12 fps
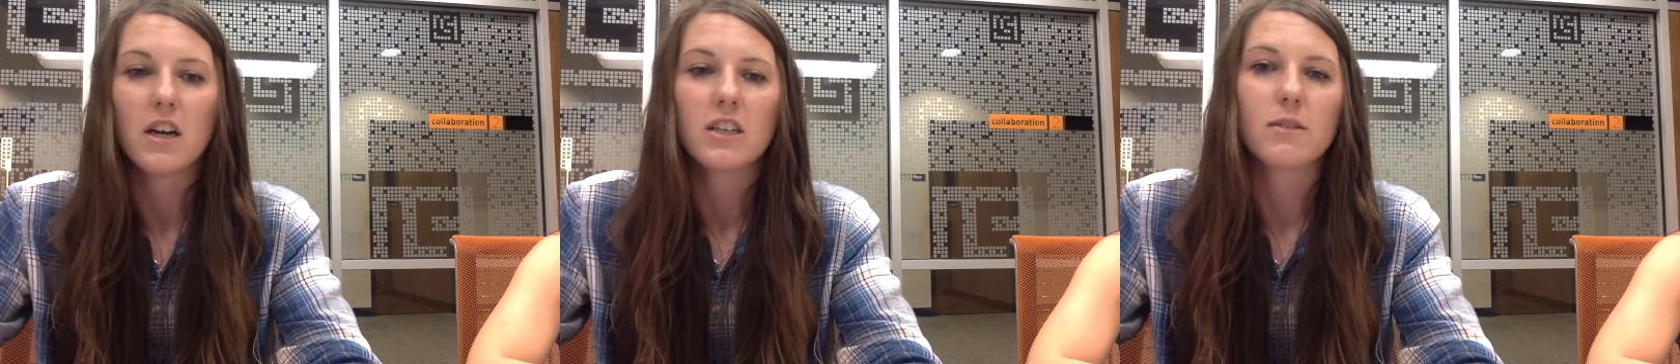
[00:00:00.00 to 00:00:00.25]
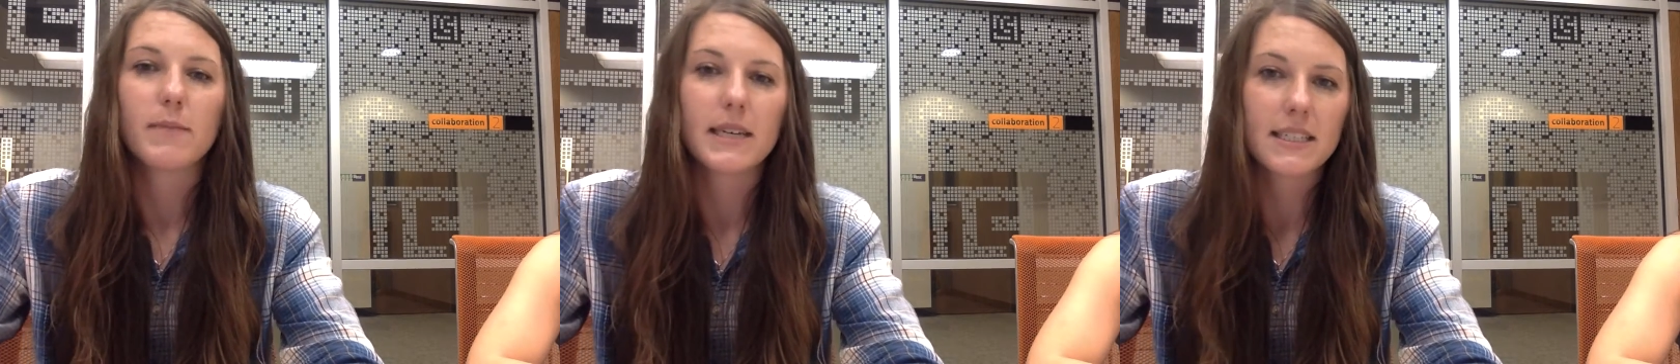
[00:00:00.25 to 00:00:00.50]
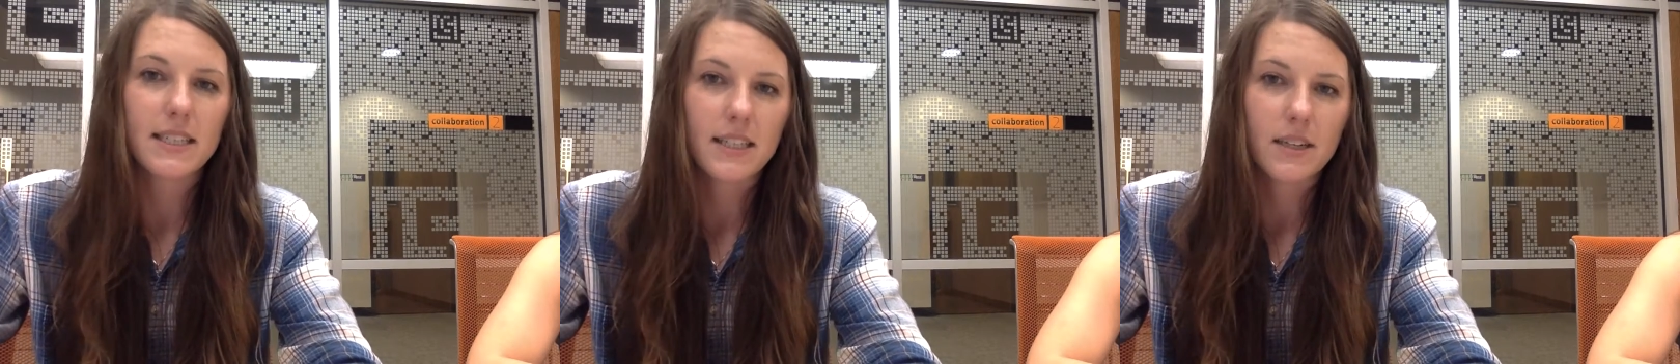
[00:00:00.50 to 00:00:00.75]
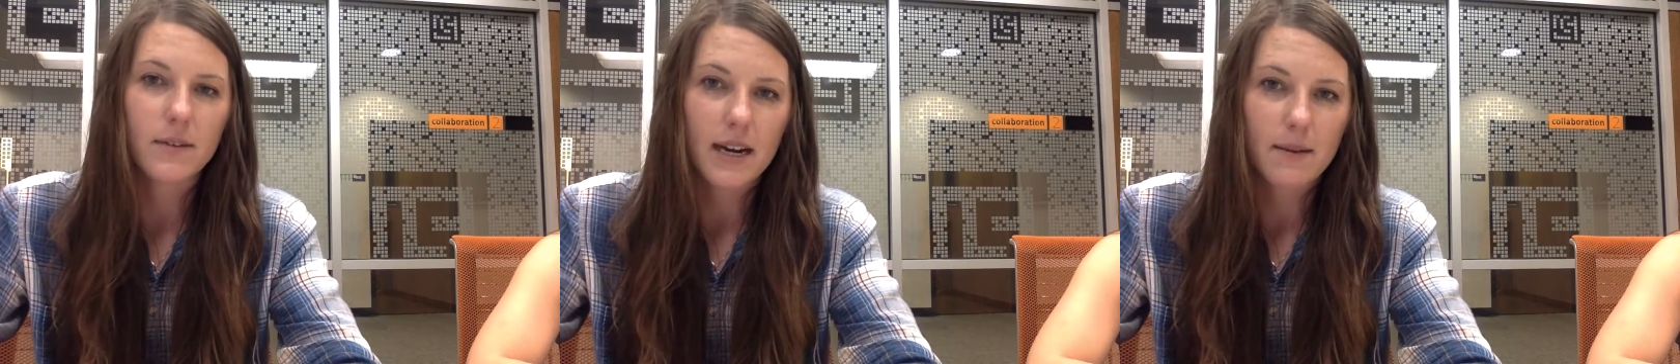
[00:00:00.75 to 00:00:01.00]
So
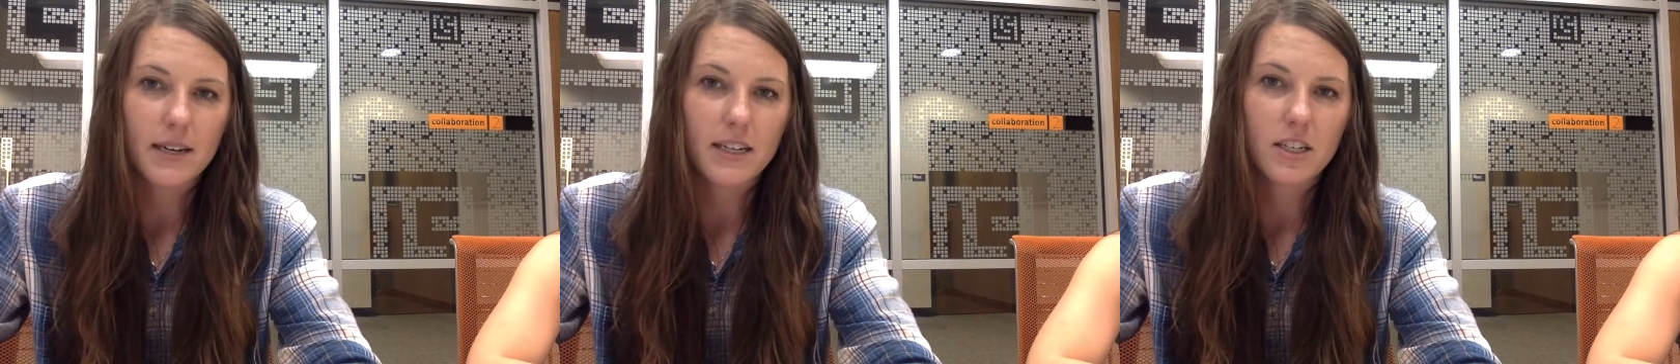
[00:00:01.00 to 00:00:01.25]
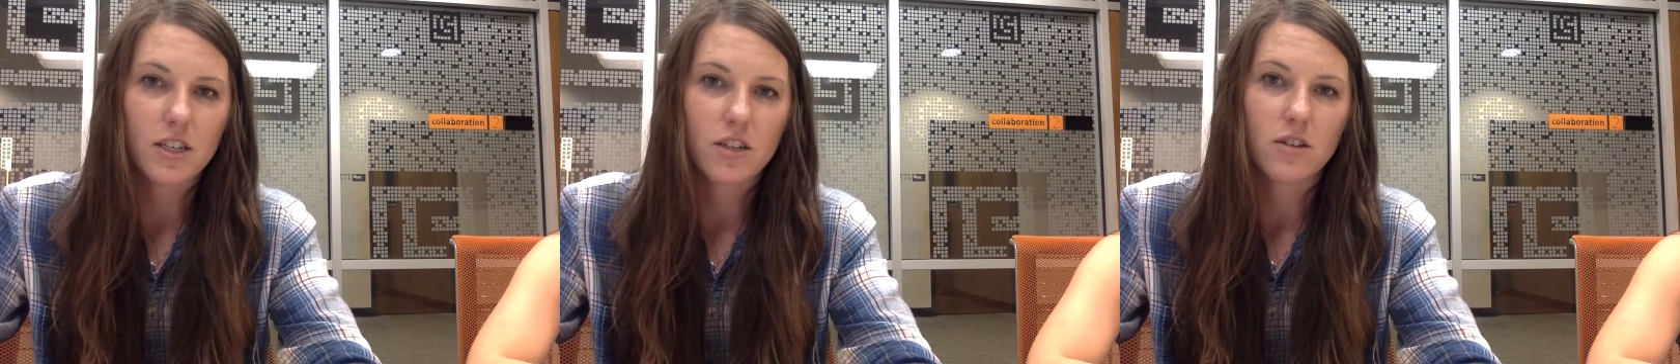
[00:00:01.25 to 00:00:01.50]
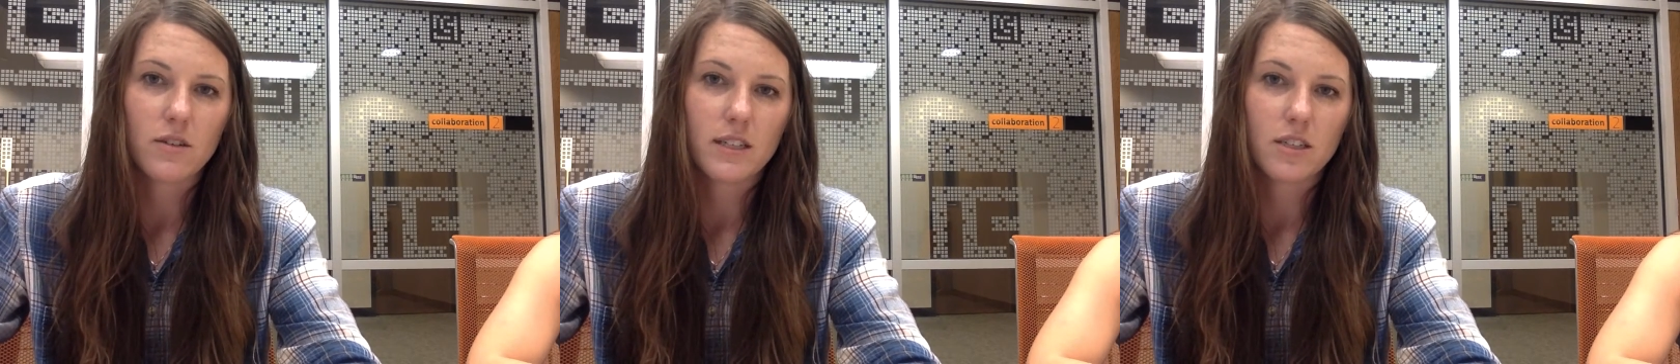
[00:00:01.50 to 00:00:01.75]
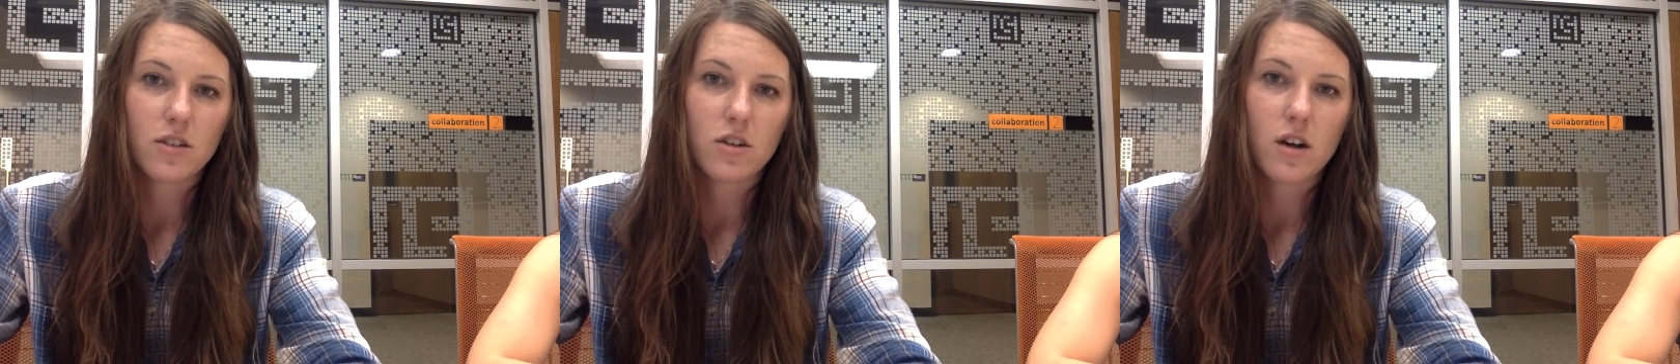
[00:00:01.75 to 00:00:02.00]
basically what I'm going to do
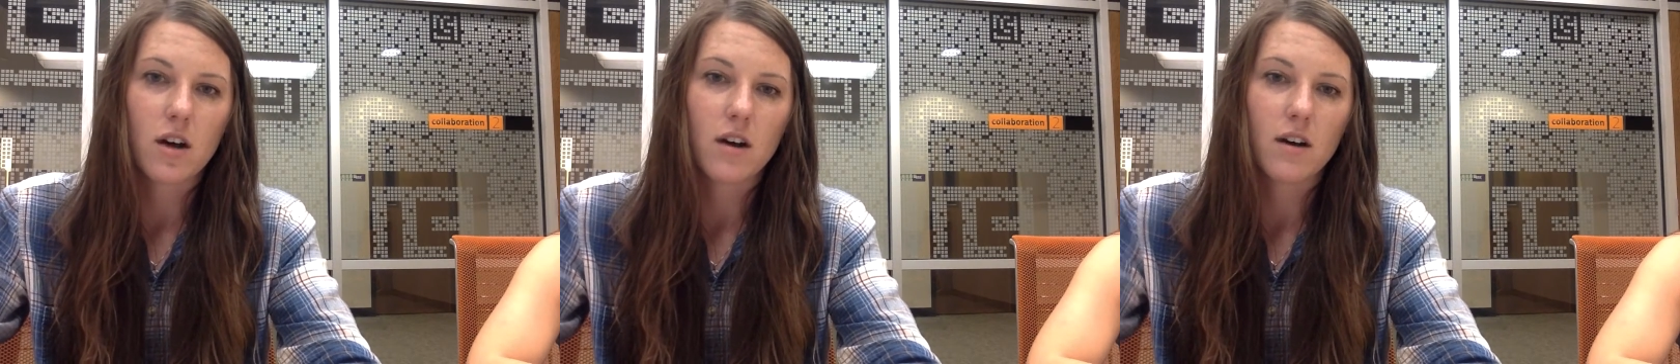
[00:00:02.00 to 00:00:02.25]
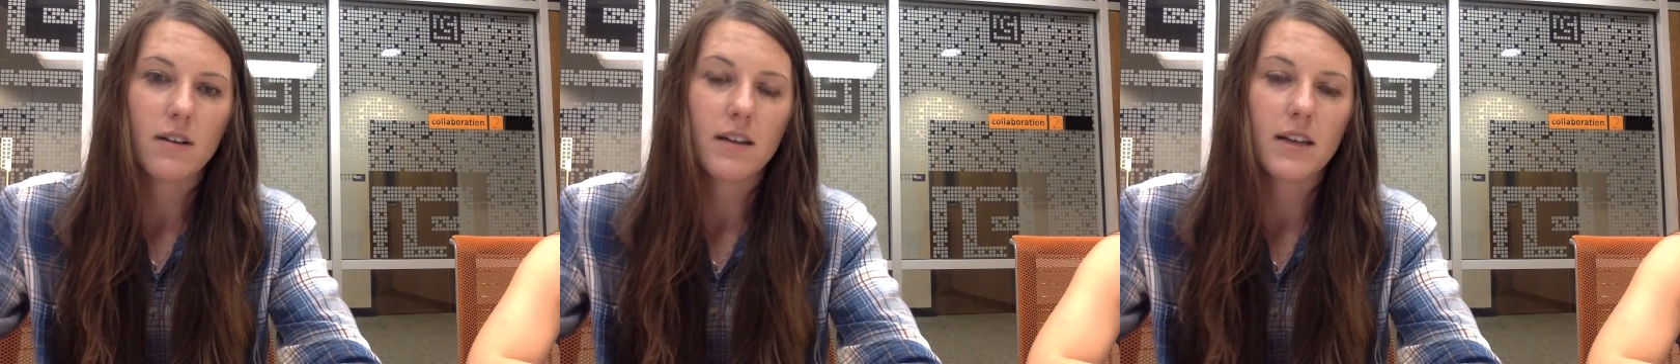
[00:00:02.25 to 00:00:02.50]
is draw